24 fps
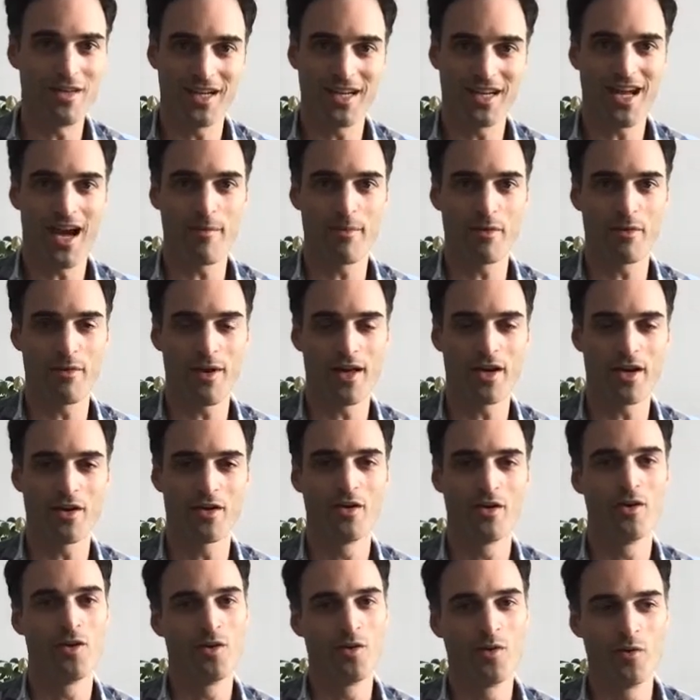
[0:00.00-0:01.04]
a copywriter.
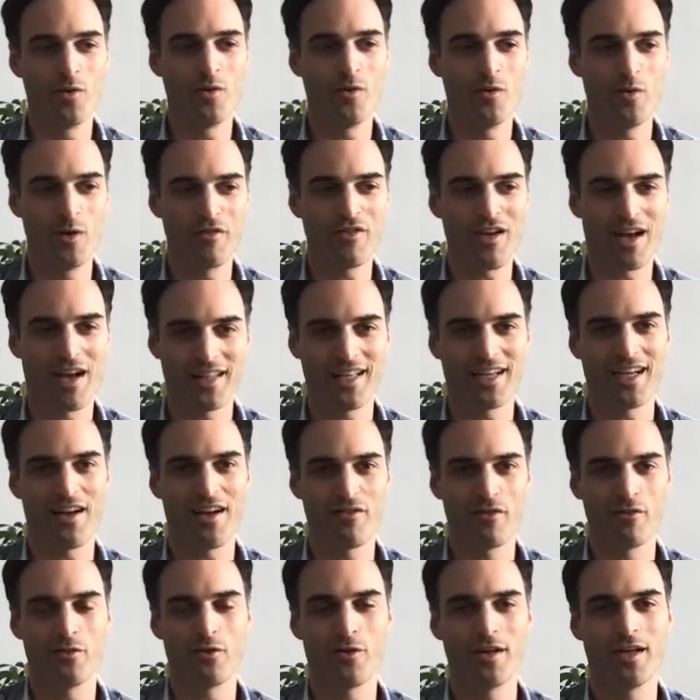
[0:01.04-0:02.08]
We've got that
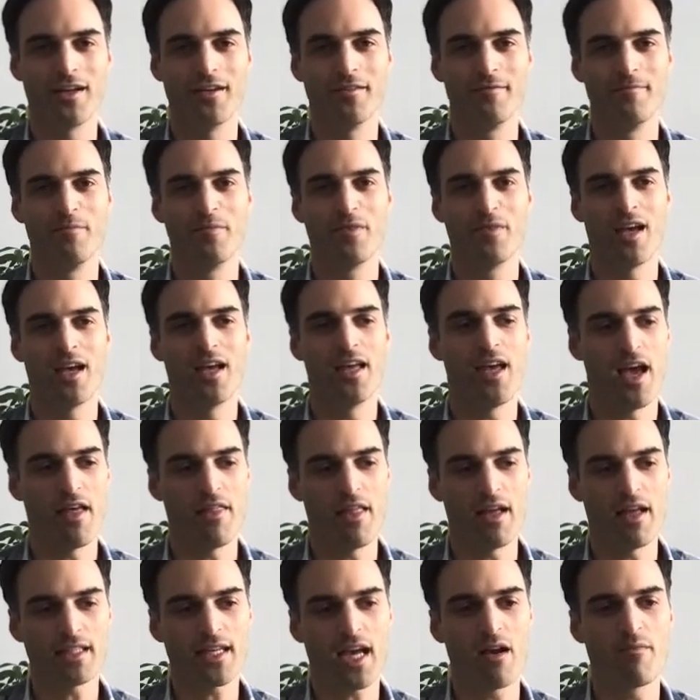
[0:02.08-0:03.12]
covered for you. And
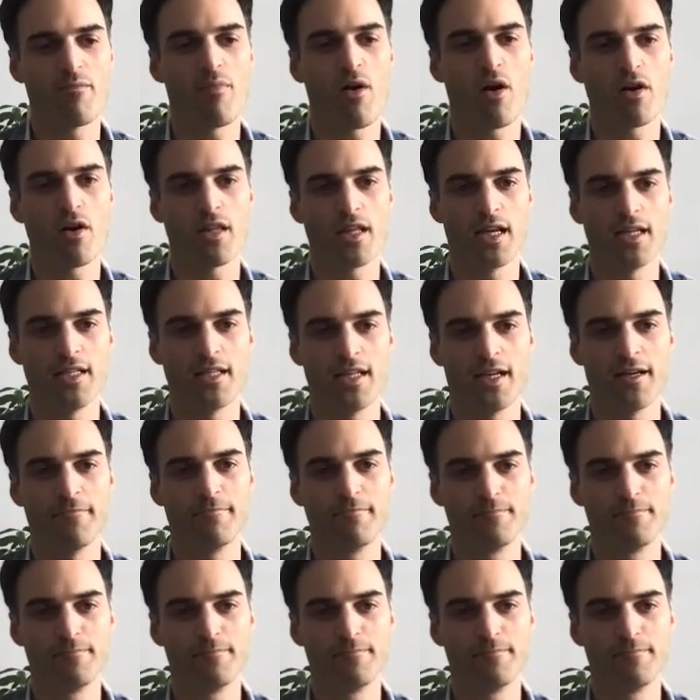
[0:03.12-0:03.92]
that's kind of part of the idea.